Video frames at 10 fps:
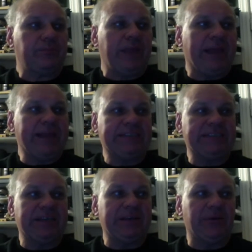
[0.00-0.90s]
And he
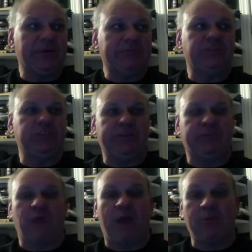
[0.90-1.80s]
says that,
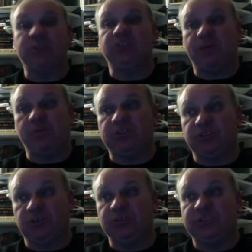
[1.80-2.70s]
if Robert and John Paul
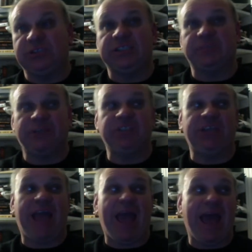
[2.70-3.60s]
Jones did as much
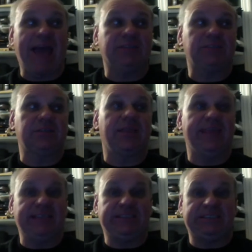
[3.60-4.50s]
as
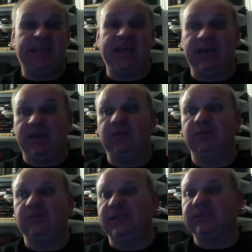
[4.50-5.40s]
they say,
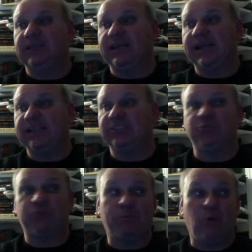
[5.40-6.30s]
as
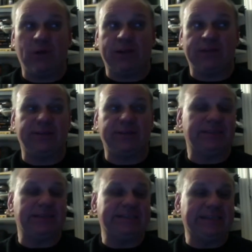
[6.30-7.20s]
is reported that
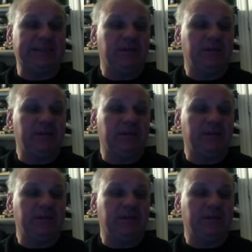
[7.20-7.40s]
they did,